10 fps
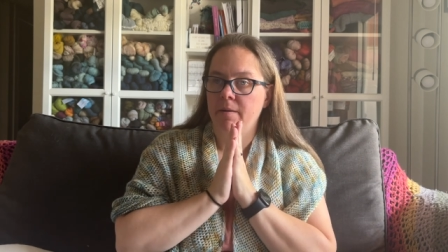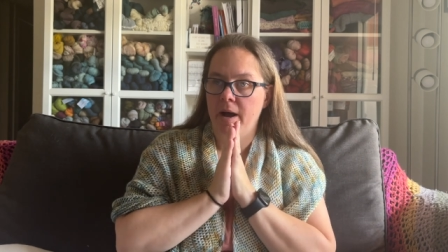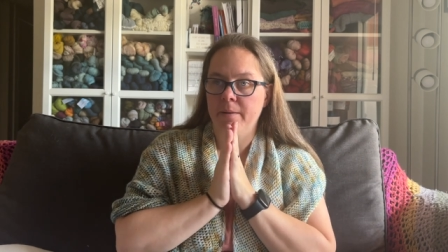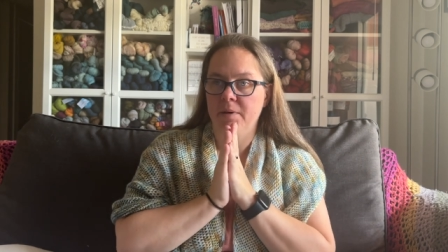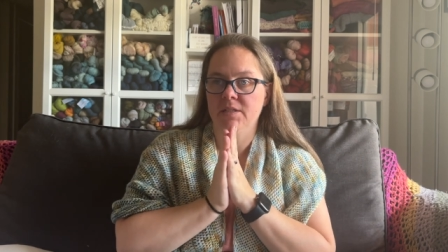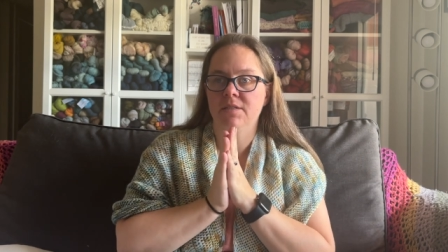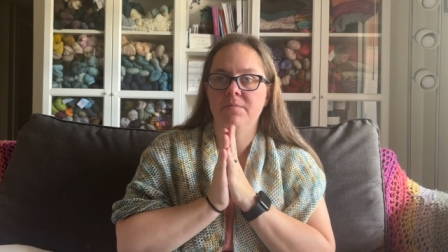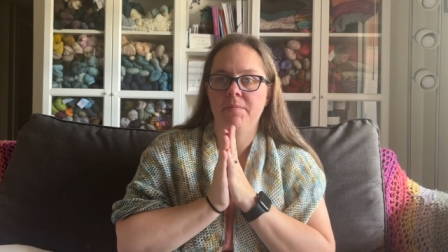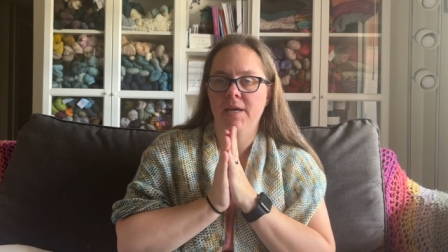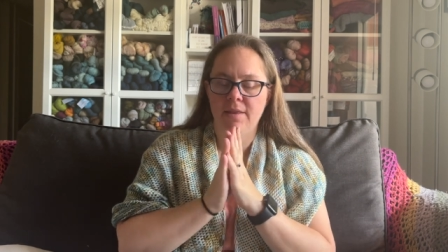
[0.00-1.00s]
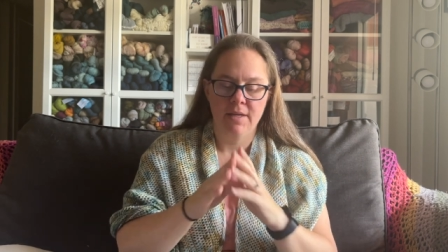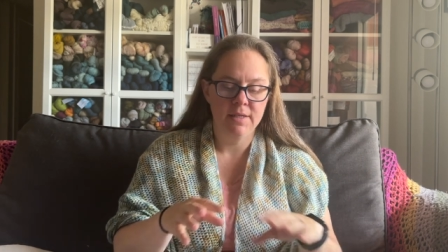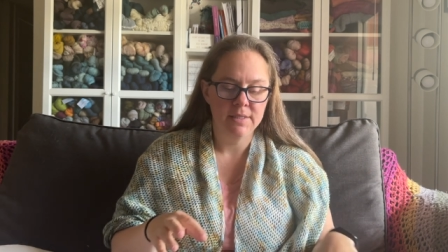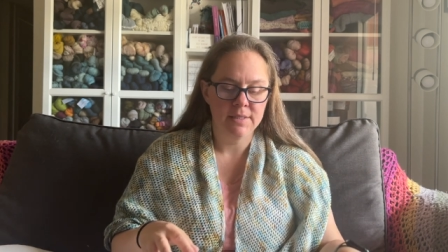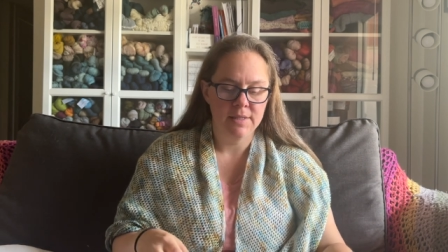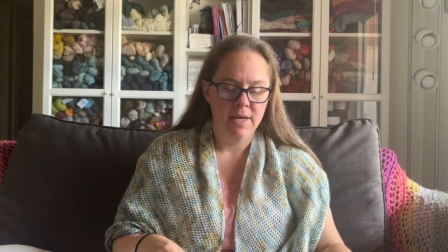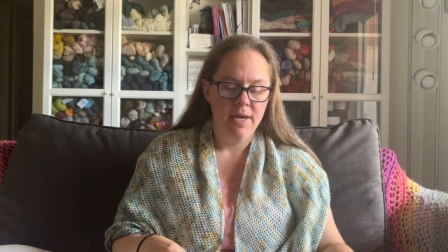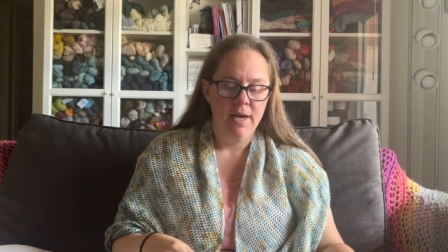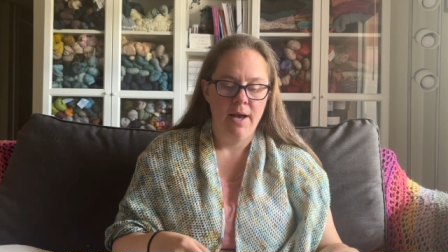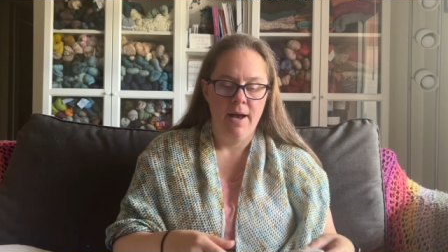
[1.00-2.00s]
I must make this.
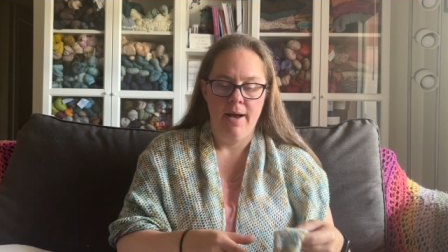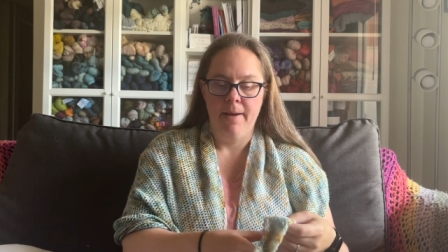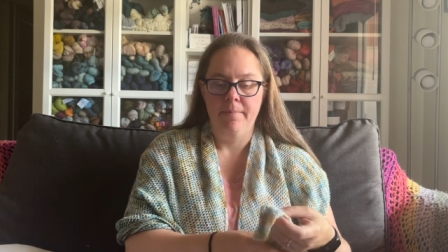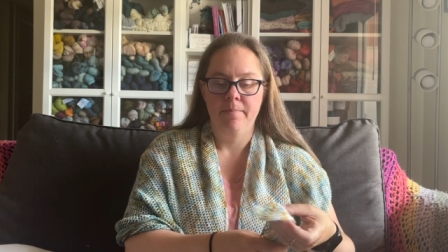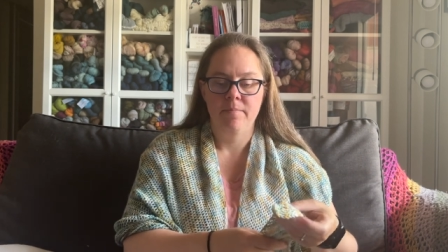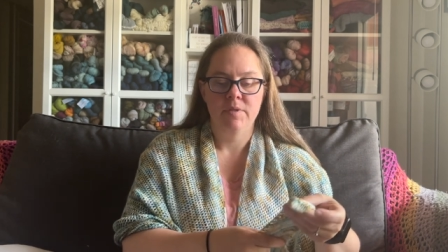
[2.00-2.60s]
Um,